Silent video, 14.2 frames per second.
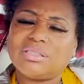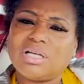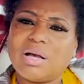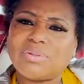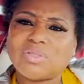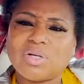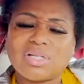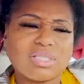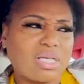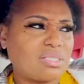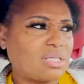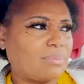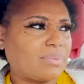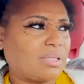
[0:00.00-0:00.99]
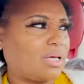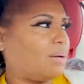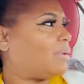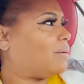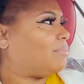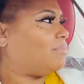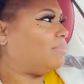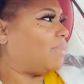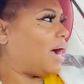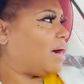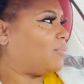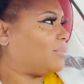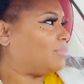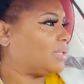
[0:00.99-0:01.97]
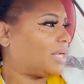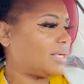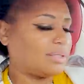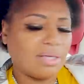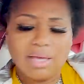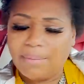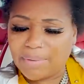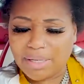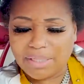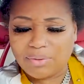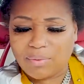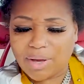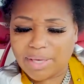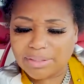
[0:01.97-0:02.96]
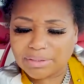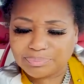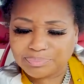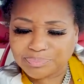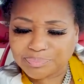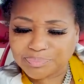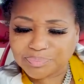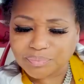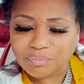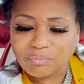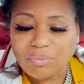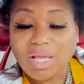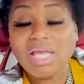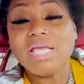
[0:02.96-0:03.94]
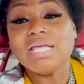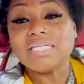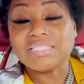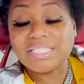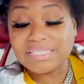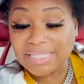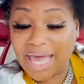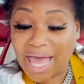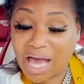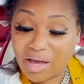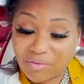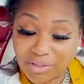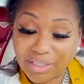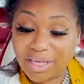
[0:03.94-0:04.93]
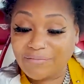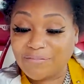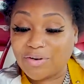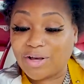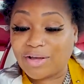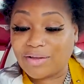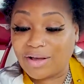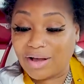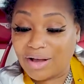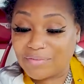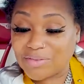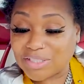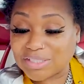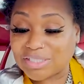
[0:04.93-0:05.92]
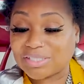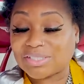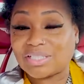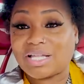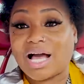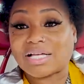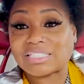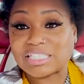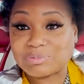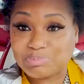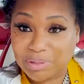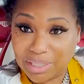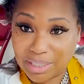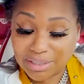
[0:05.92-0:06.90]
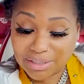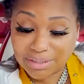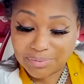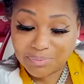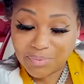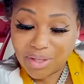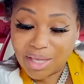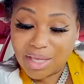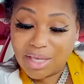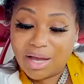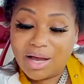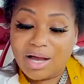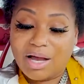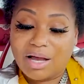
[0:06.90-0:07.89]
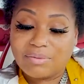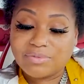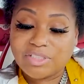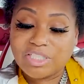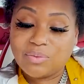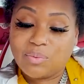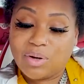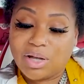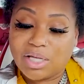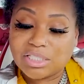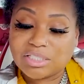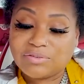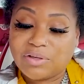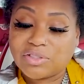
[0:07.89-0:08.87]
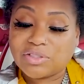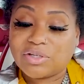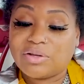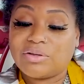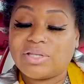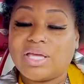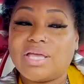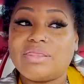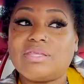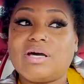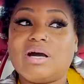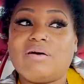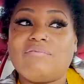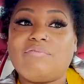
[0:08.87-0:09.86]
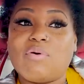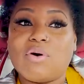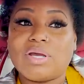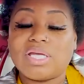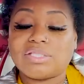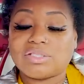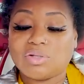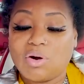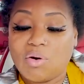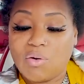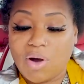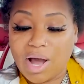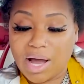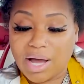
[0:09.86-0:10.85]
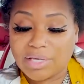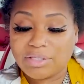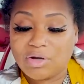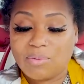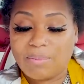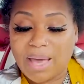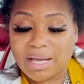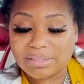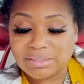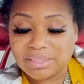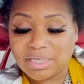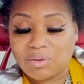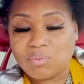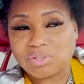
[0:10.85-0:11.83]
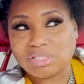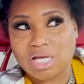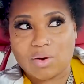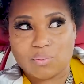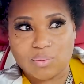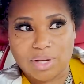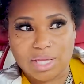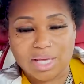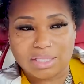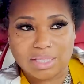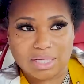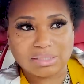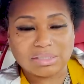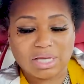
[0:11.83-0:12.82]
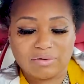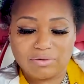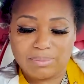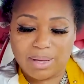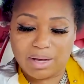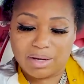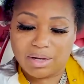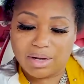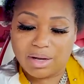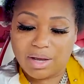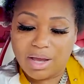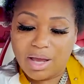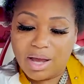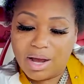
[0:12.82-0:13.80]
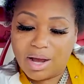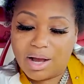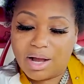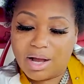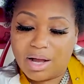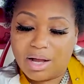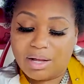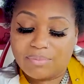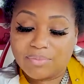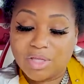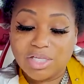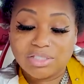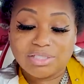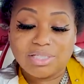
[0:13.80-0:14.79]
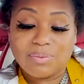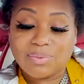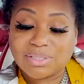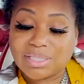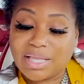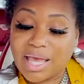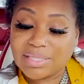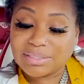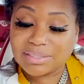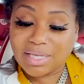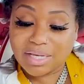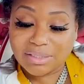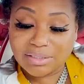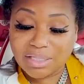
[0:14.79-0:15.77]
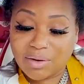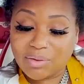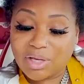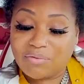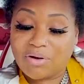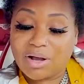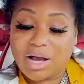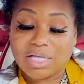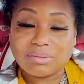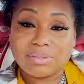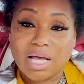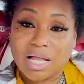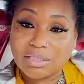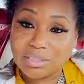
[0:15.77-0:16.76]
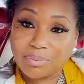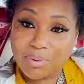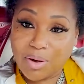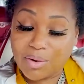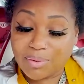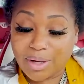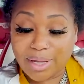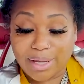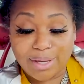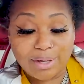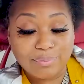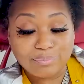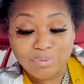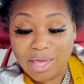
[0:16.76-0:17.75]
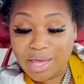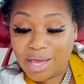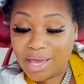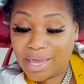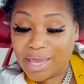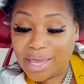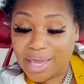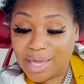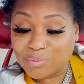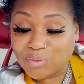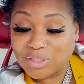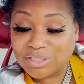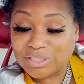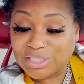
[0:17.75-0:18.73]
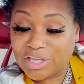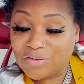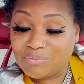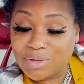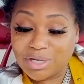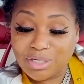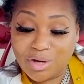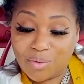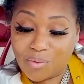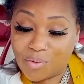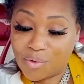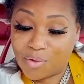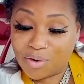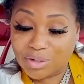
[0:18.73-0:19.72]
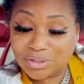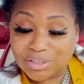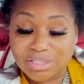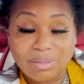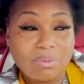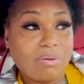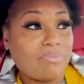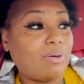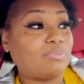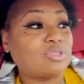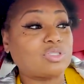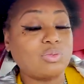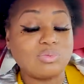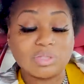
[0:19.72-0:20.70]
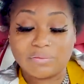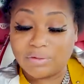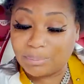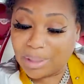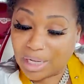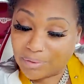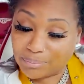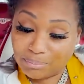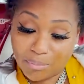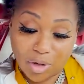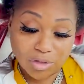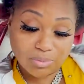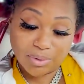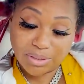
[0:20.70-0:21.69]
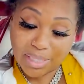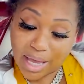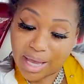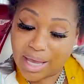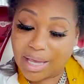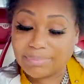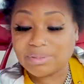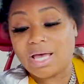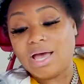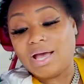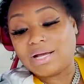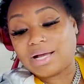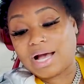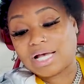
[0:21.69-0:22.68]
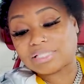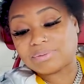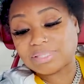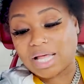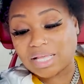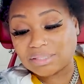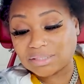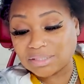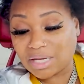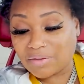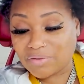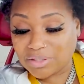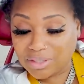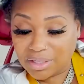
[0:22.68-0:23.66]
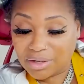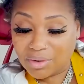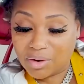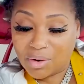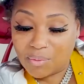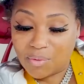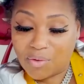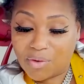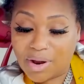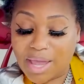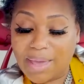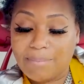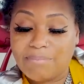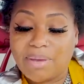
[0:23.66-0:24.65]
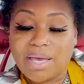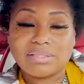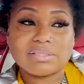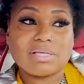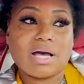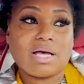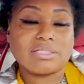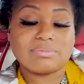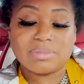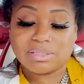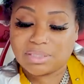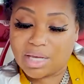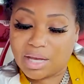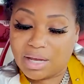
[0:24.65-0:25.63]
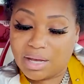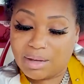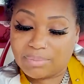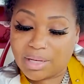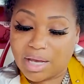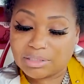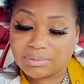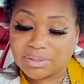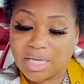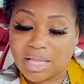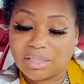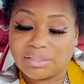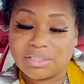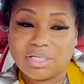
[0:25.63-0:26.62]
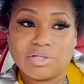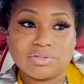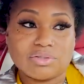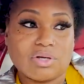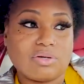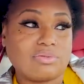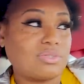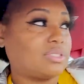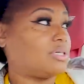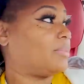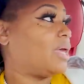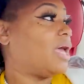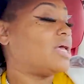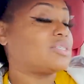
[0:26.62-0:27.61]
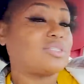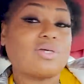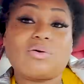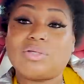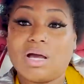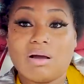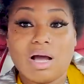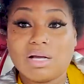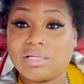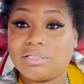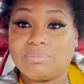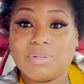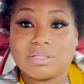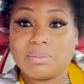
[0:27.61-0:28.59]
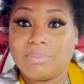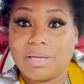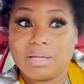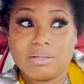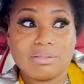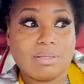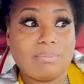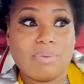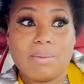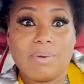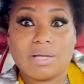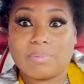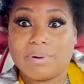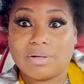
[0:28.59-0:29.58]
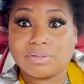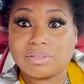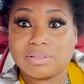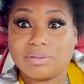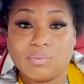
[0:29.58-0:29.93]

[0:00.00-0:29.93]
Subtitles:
I was trying to say something, y'all. My mind went blank. But anyways, she's an advocate for the Sisterlocks Speaks. She was featured in the Voyage Ohio magazine, which I read a lot of stuff about her. She was class secretary of her cosmetology program and received many awards, some of them Student of the Month multiple times, Cosmetologist of the Year Award, and Best Cosmetology Internship. So, y'all, I couldn't pick a better person.